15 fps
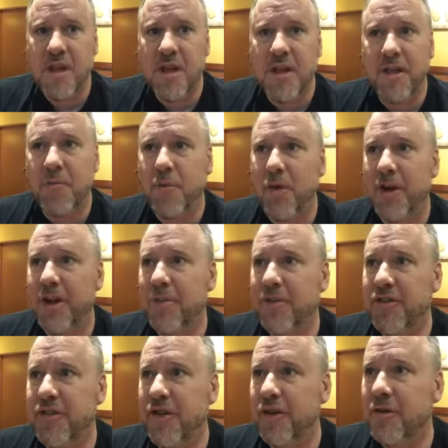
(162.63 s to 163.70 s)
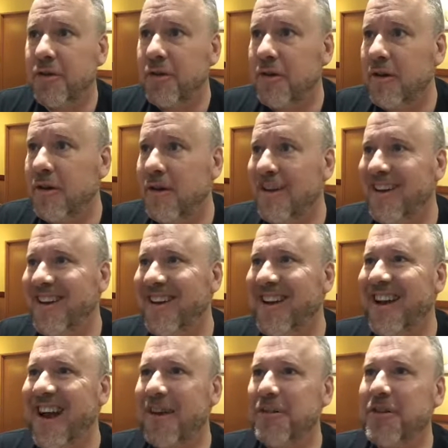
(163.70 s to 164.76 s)
Then point number two,
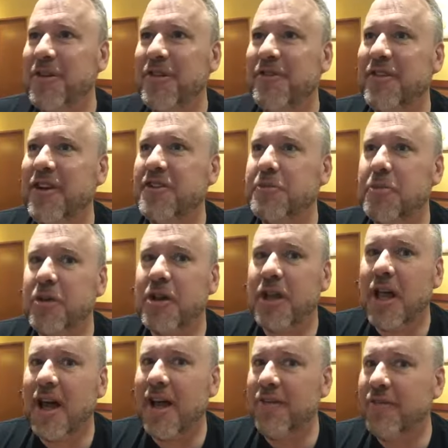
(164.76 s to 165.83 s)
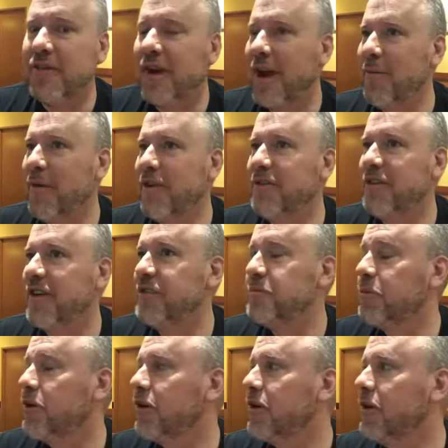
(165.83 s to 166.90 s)
I'm doing a Facebook Live. I'm on
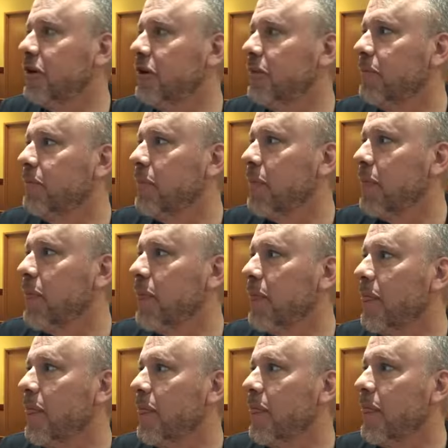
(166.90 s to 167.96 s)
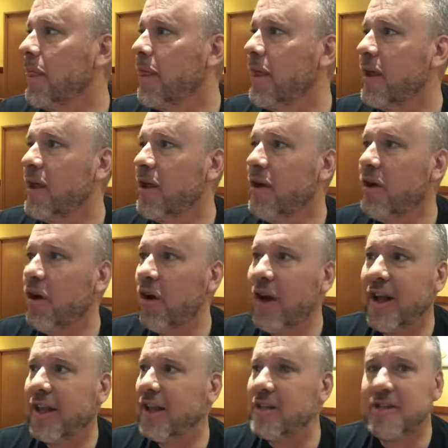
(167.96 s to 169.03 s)
Facebook. We want to make you nervous. Oh, I,
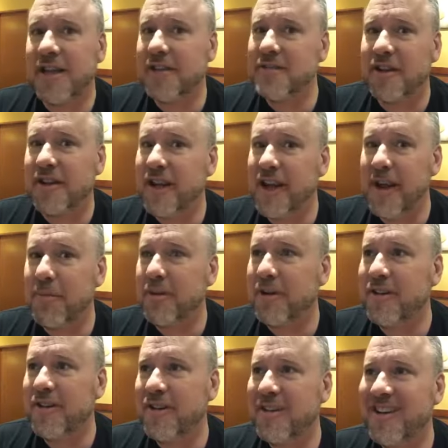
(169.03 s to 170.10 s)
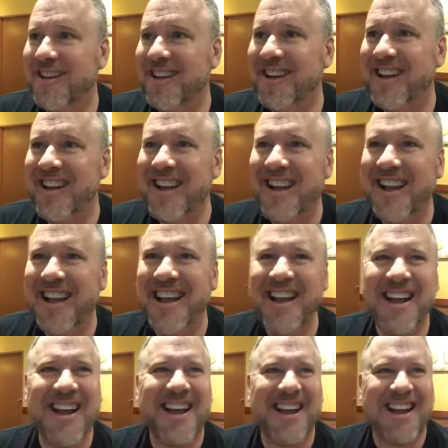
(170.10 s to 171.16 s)
that's not going
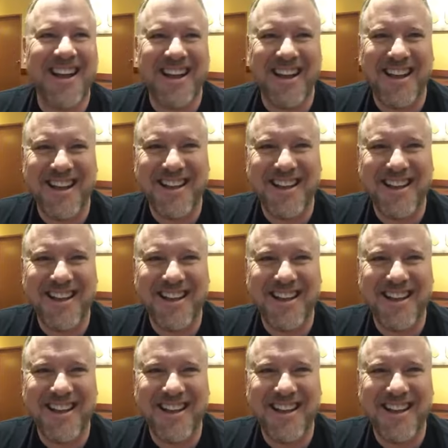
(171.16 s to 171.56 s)
to happen.